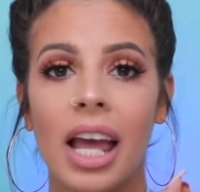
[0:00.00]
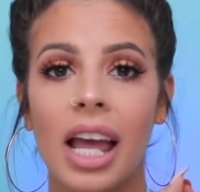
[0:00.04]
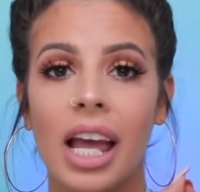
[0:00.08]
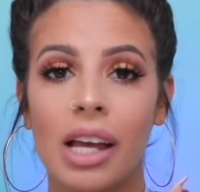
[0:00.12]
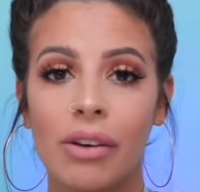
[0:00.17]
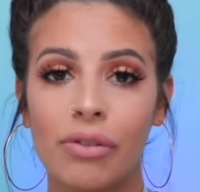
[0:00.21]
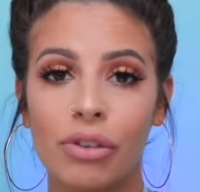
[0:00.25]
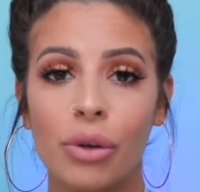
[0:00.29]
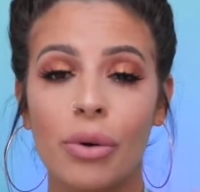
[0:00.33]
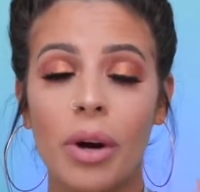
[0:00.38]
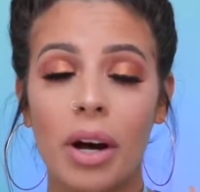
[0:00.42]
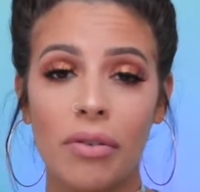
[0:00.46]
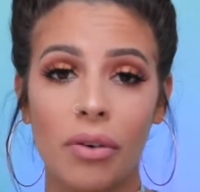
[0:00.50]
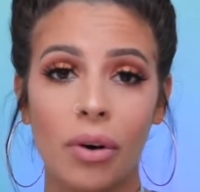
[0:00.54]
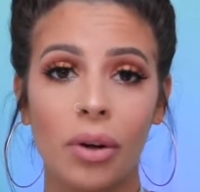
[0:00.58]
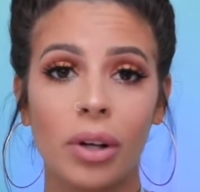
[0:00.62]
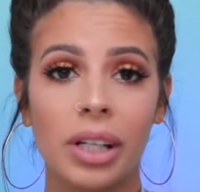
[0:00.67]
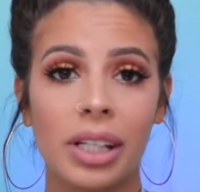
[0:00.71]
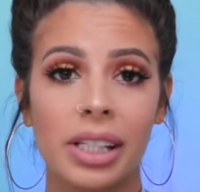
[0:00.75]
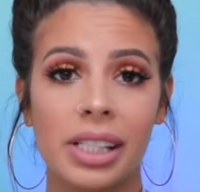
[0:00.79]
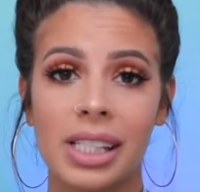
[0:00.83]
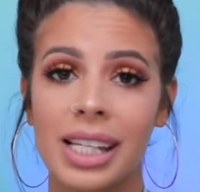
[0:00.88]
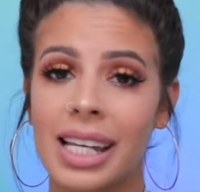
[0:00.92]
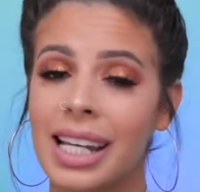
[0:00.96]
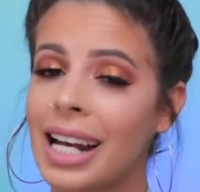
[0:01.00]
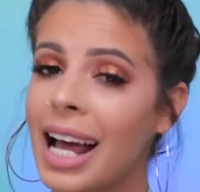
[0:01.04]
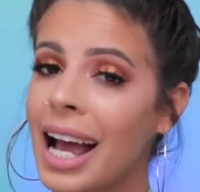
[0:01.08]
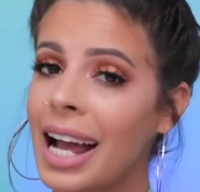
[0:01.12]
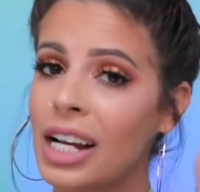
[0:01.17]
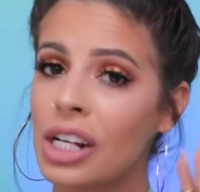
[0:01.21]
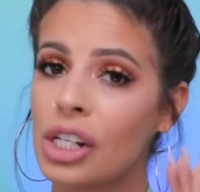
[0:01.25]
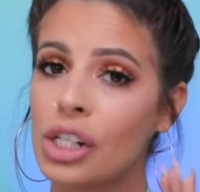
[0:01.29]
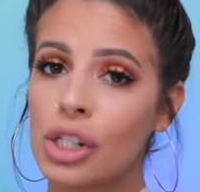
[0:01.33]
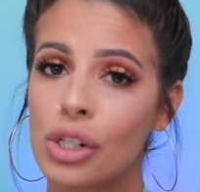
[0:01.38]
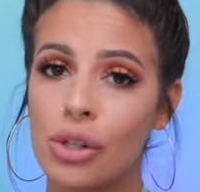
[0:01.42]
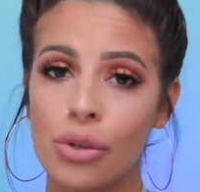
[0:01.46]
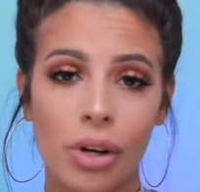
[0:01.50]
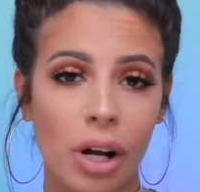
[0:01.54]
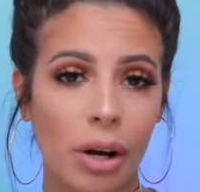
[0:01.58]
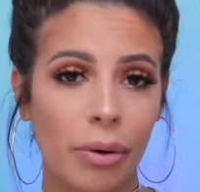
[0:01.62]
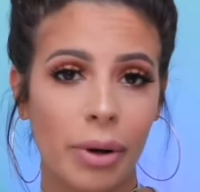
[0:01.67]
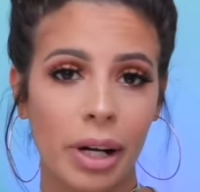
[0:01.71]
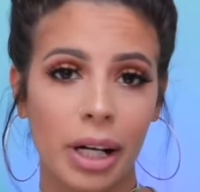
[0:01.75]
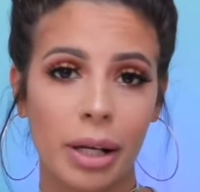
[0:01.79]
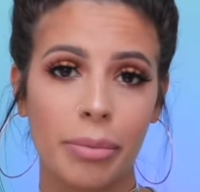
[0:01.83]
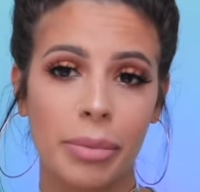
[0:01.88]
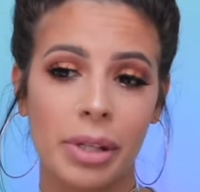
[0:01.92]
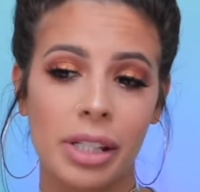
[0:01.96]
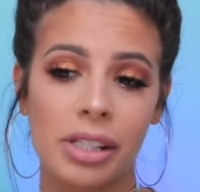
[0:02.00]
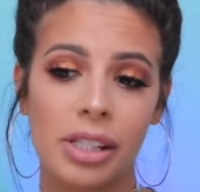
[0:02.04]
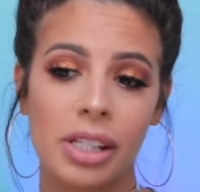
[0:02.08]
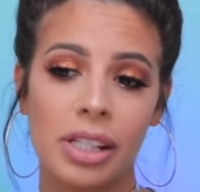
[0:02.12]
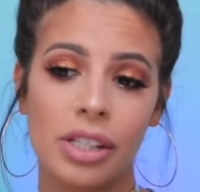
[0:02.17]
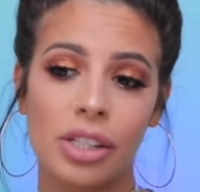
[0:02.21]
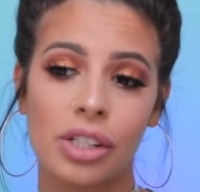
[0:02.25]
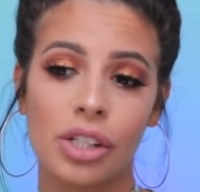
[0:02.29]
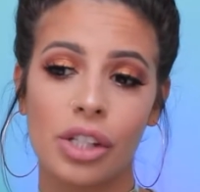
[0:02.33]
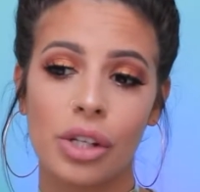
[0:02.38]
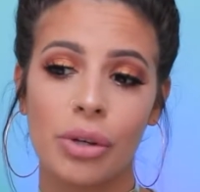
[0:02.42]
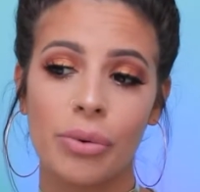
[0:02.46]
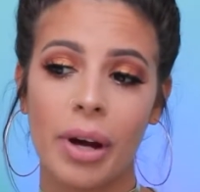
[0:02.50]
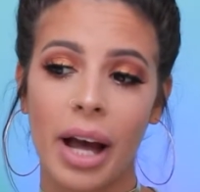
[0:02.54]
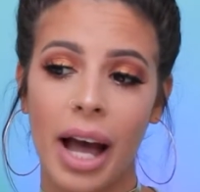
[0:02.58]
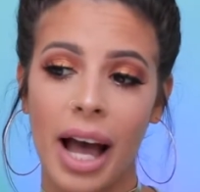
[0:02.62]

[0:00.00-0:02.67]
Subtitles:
If you have oily skin, I do not recommend this to you.